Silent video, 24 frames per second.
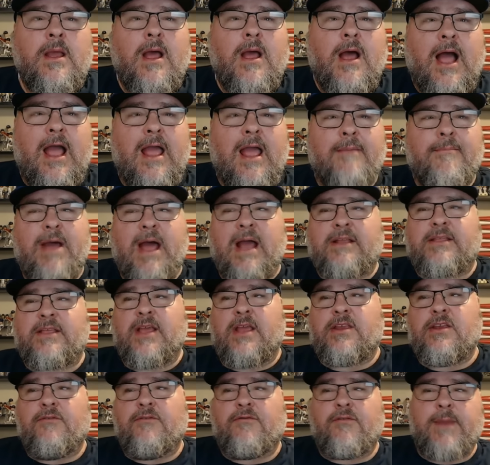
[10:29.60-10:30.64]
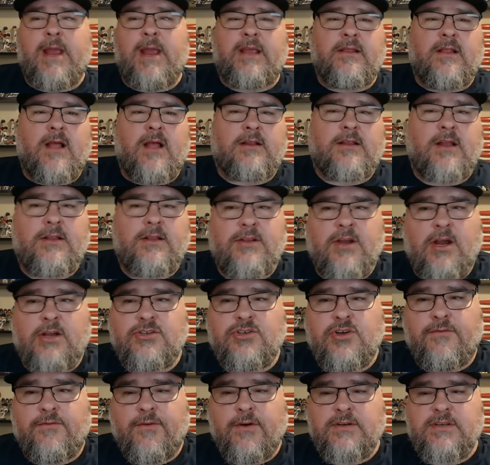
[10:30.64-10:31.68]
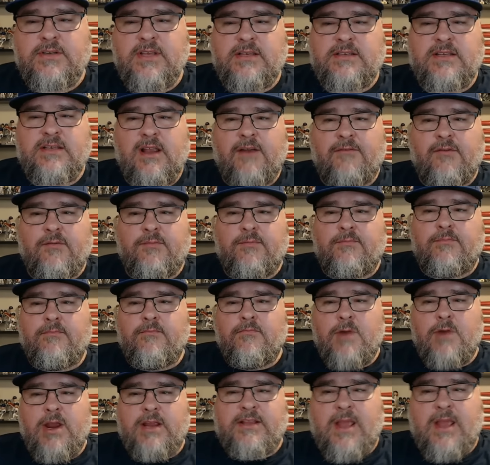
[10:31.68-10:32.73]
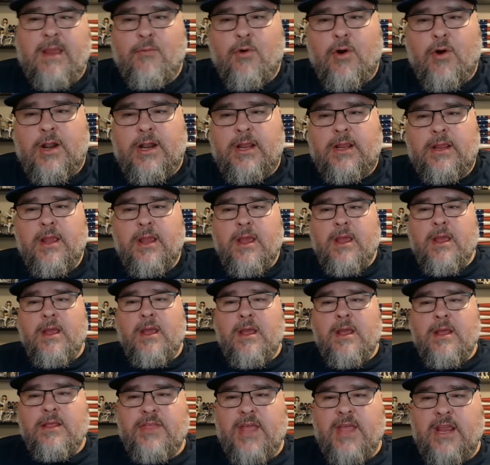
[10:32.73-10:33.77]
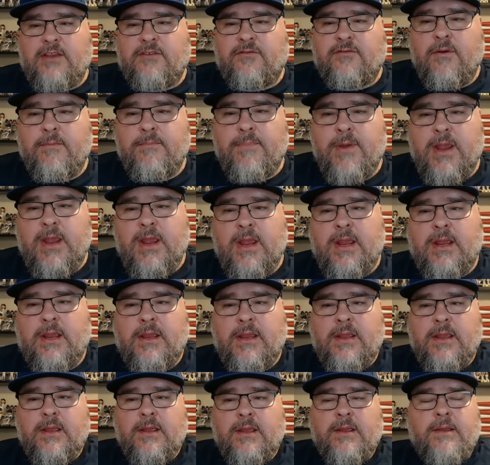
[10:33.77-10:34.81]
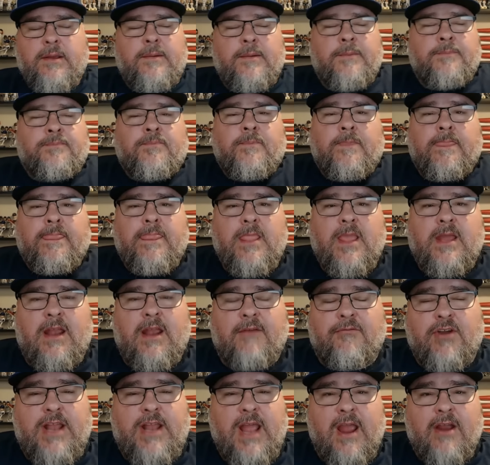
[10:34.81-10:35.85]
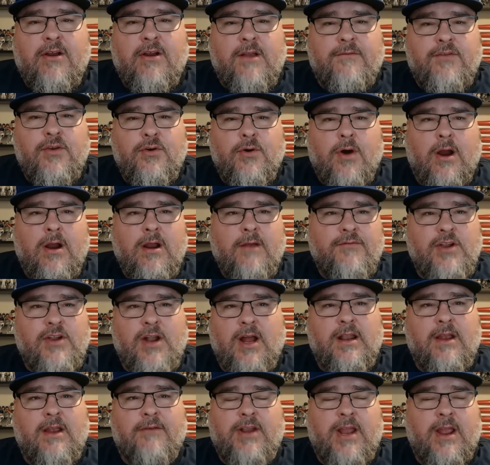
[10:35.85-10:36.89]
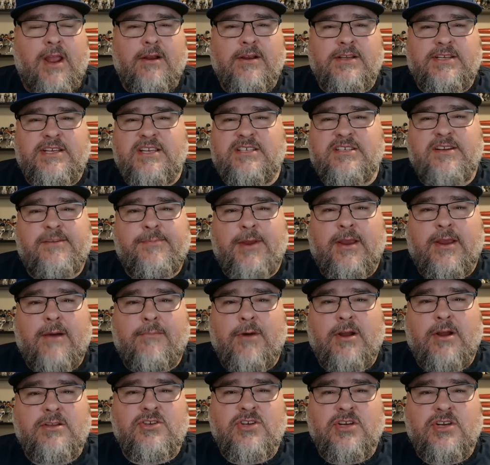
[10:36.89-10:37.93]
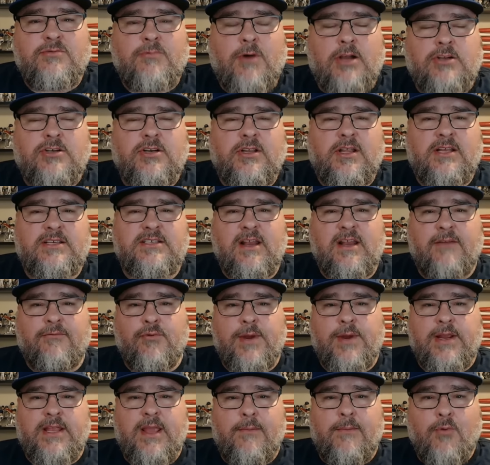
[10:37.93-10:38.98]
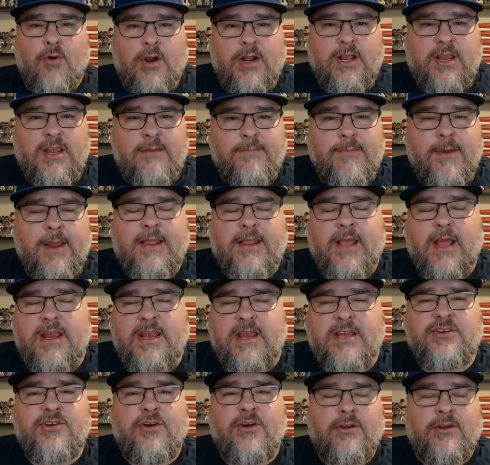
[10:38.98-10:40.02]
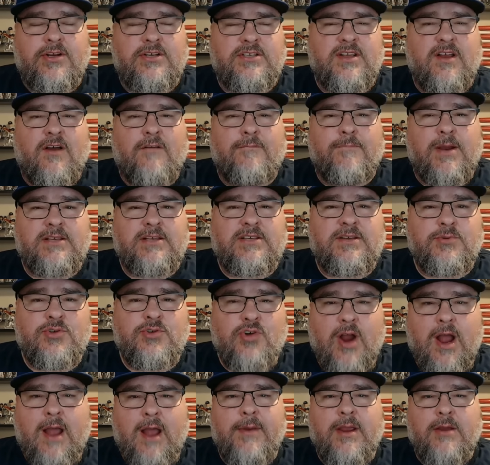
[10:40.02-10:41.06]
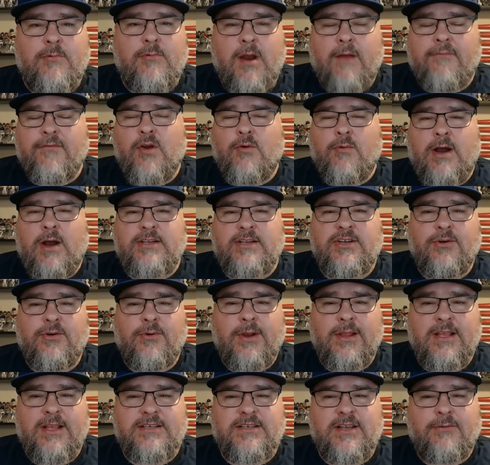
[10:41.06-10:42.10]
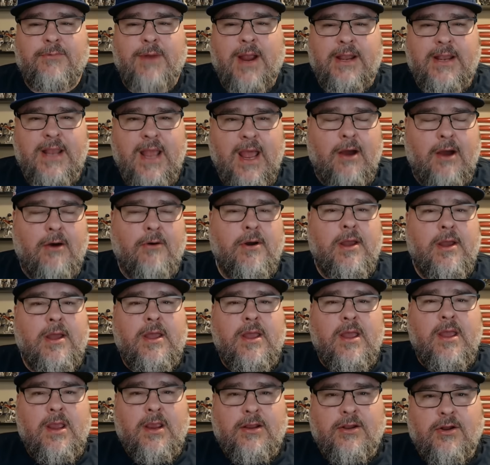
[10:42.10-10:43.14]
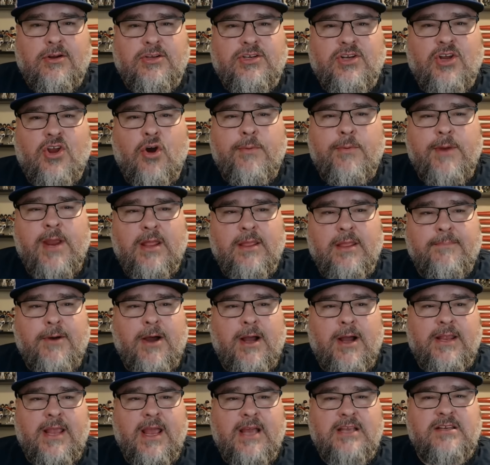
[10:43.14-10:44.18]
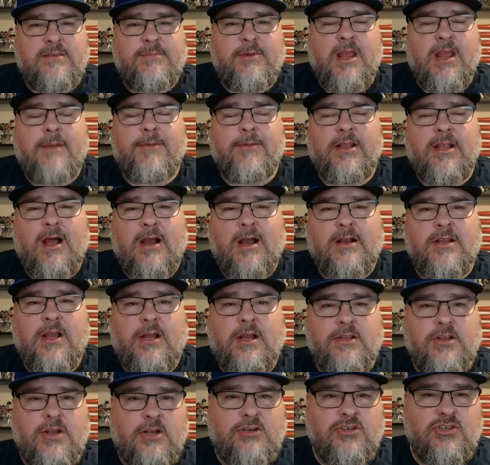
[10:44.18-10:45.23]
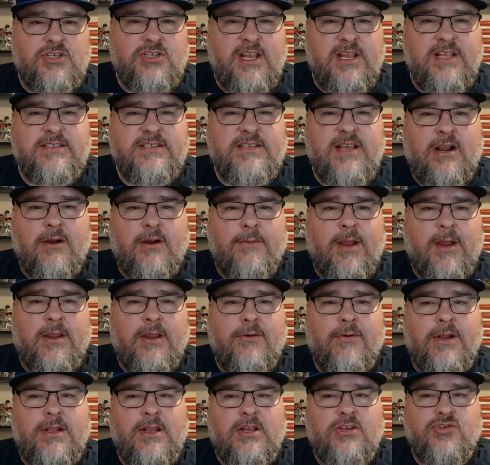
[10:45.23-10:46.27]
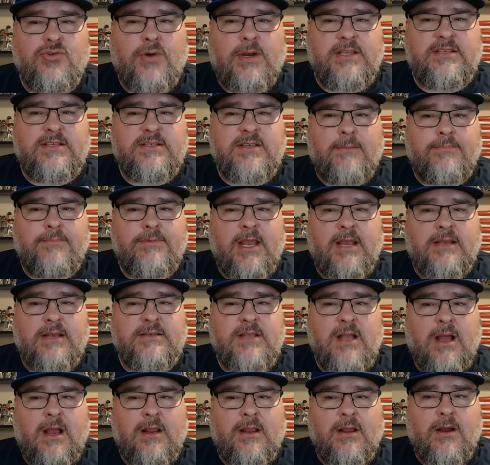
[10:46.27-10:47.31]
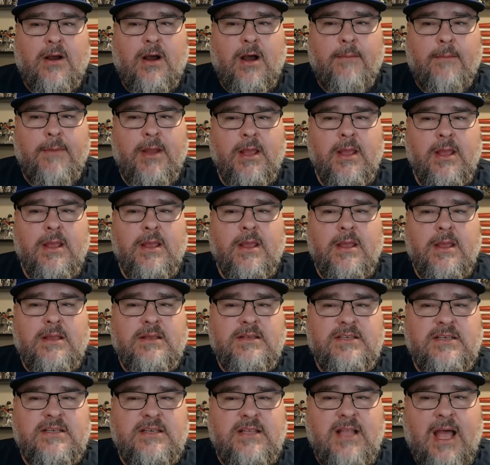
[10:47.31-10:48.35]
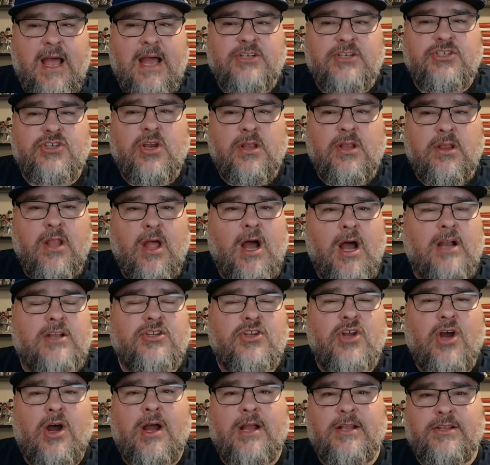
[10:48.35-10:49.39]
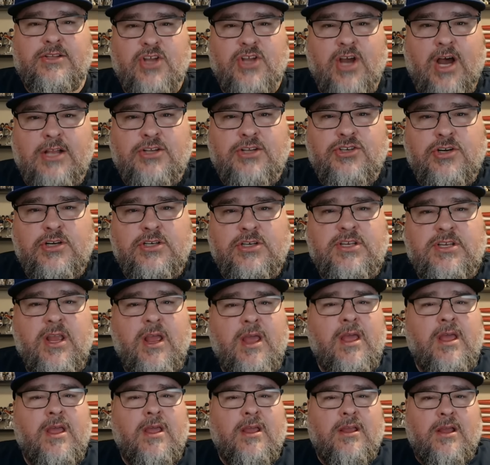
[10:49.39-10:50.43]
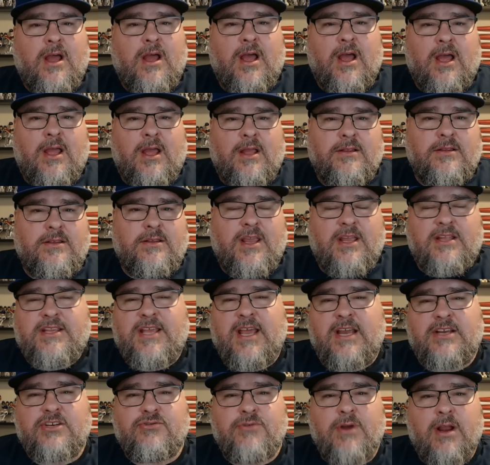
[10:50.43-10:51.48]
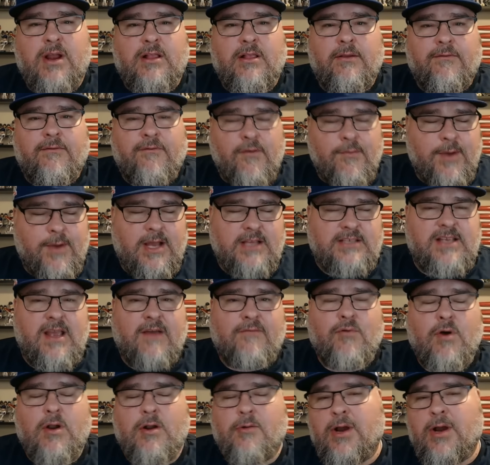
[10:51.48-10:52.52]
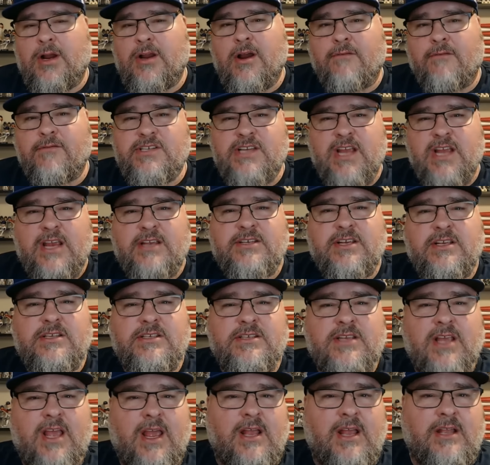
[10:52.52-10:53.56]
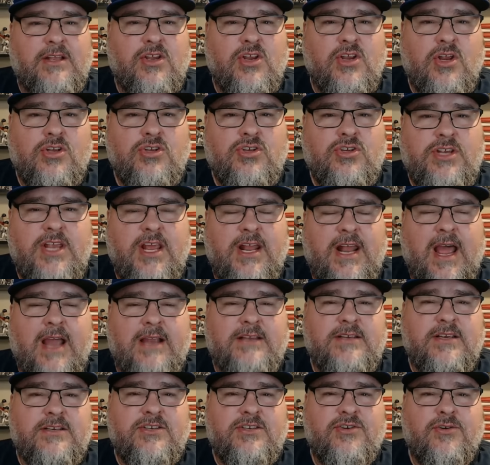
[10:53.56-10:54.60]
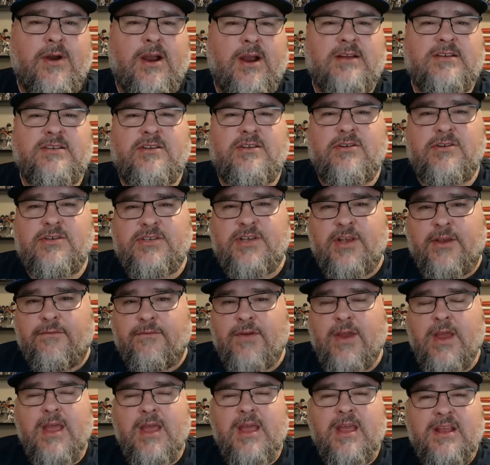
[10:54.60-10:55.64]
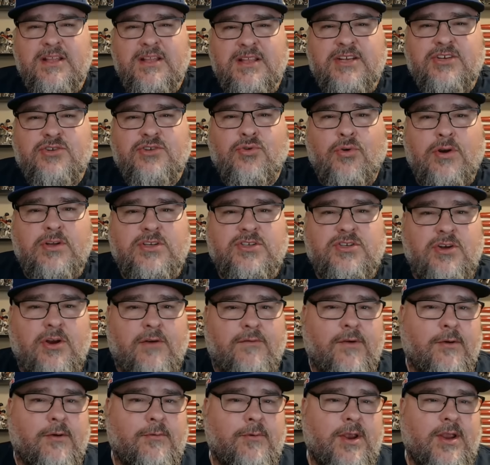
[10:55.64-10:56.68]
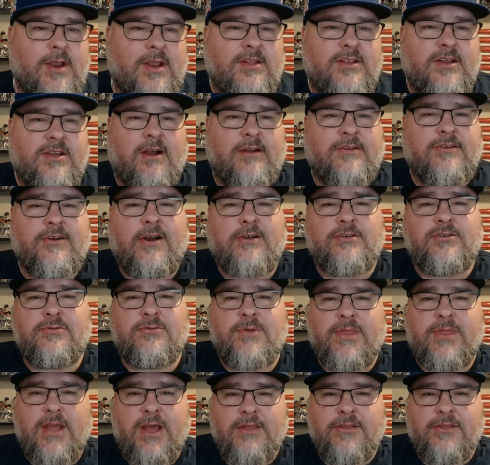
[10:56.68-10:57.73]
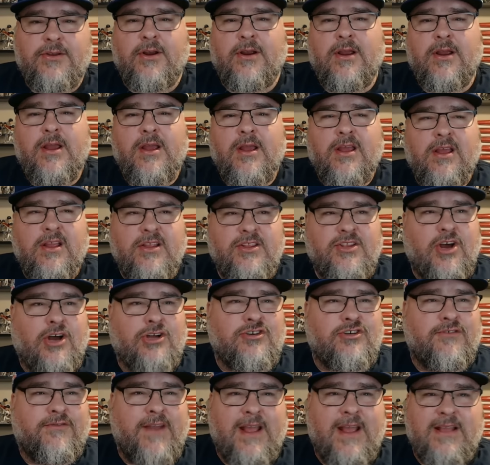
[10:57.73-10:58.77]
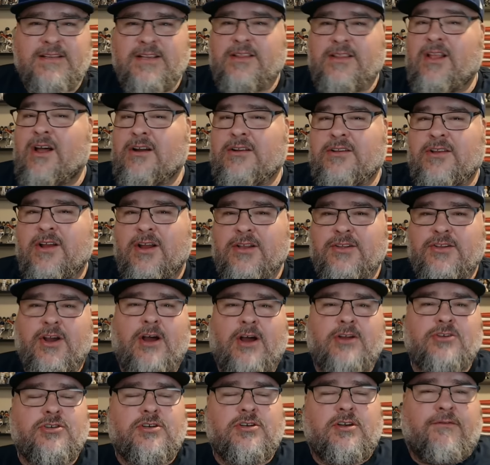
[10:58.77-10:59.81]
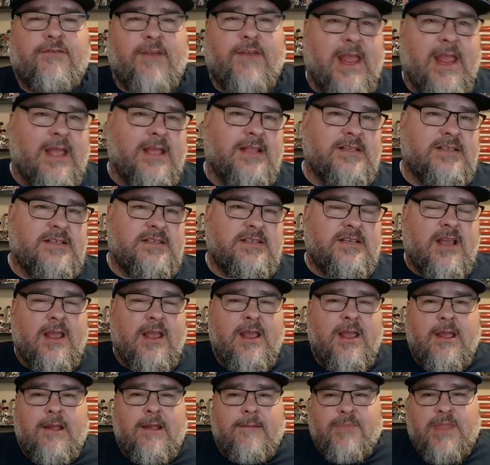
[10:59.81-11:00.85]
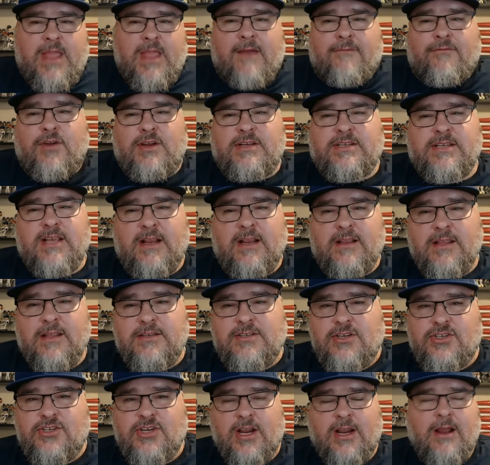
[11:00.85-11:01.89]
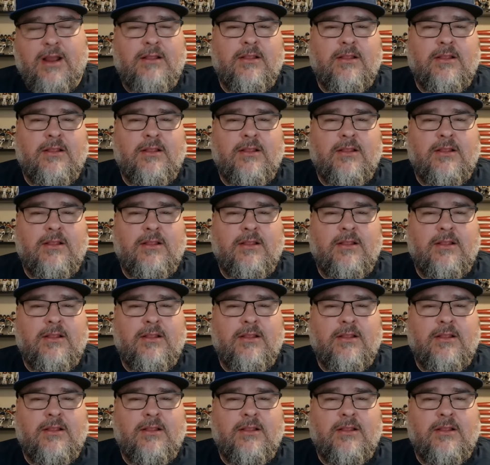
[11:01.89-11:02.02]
I am back. Thank you for making Locked On Dodgers your first listen every weekday morning. Thanks for being an everydayer. If you're not an everydayer, it's easy to become one. Just watch or listen every weekday morning. You make that easier on yourself by subscribing wherever you're watching or listening right now. You can also go beyond the podcast and become a Locked On Dodgers insider by going to joinsubtext.com/LockedOnDodgers. Get text directly from us, have one-on-one conversations, and get access to our exclusive Discord server where you can talk Dodgers with other Dodger fans and Locked On Dodgers fans. And for your second listen, check out